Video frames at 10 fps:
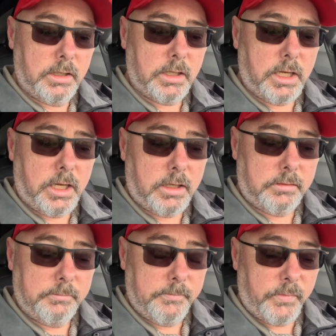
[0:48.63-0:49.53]

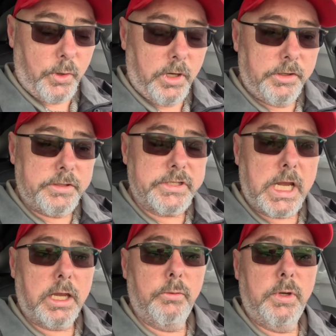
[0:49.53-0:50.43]
Um, they're on their
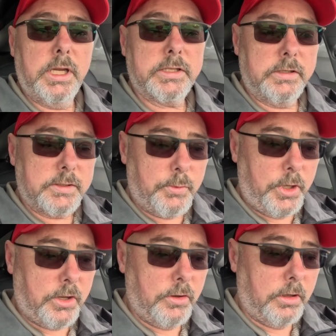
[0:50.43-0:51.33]
second week, so it's
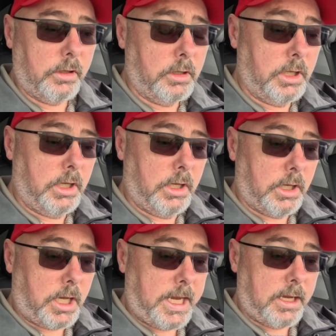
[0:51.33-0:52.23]
pretty cool.
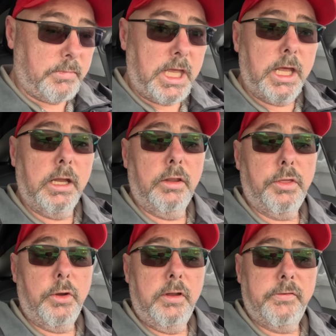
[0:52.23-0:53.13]
I am getting
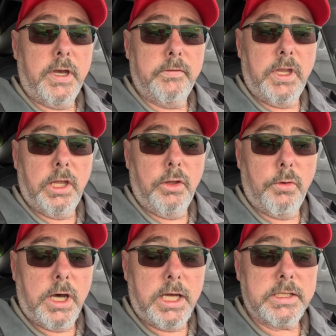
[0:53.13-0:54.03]
thirty-five
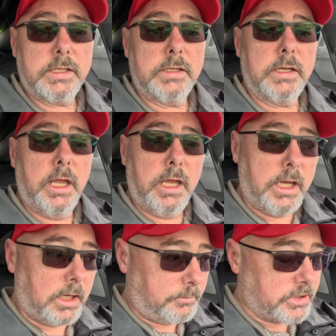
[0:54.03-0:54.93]
kilowatts,
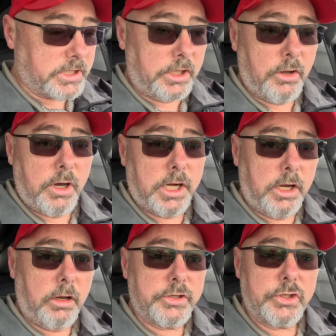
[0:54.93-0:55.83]
and I'm just going to go out
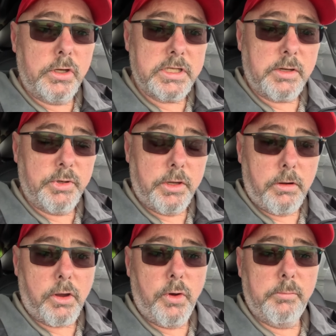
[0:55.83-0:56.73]
here. I'll show you some of
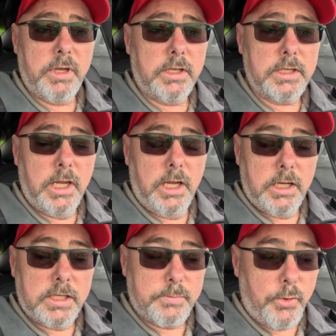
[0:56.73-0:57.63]
their equipment.
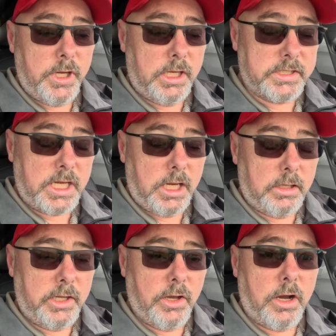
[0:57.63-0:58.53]
It's pretty
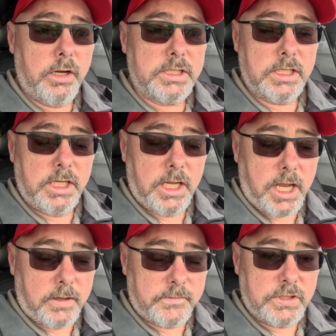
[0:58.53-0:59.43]
state-of-the-art, and they
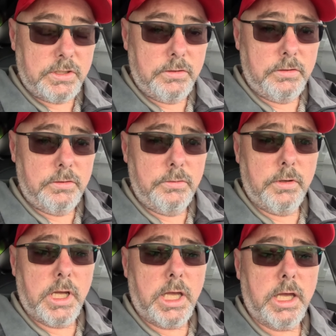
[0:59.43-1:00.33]
have
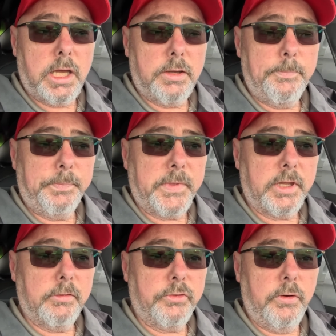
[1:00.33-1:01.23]
two um,
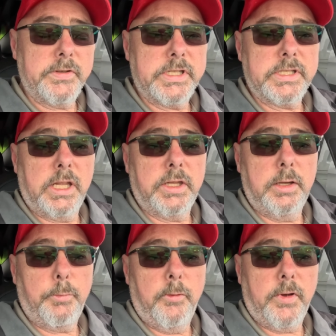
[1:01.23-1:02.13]
services that
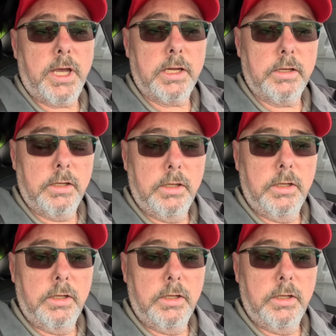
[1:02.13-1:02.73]
they provide.